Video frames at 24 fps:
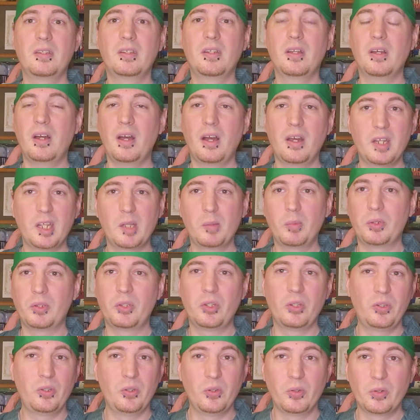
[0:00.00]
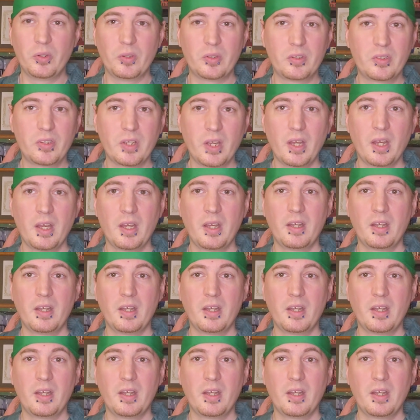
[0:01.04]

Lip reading: and unable to do his